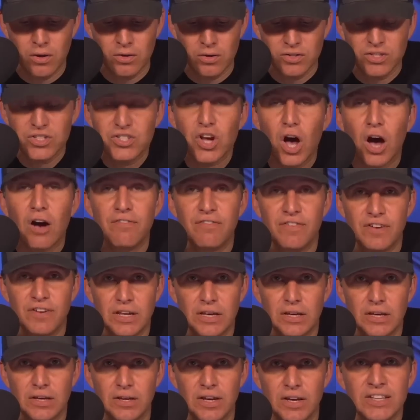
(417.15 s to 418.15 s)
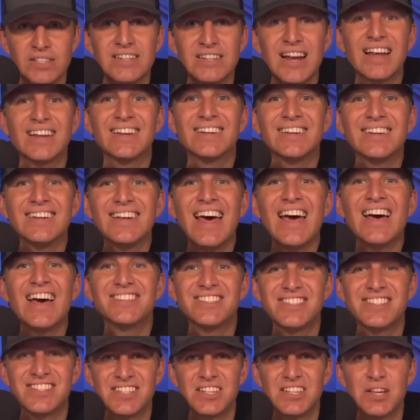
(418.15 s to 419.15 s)
softening, it's not
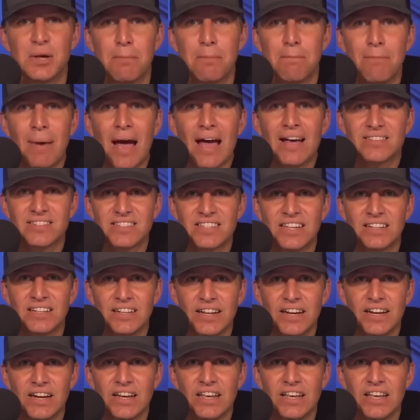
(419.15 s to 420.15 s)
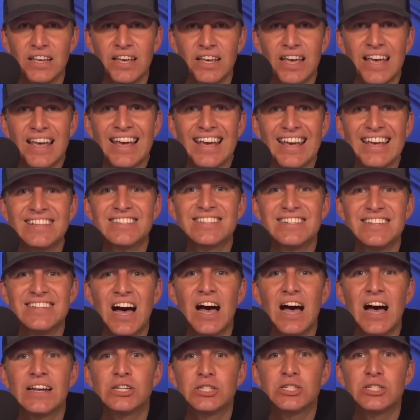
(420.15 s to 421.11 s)
less masculinity, it's not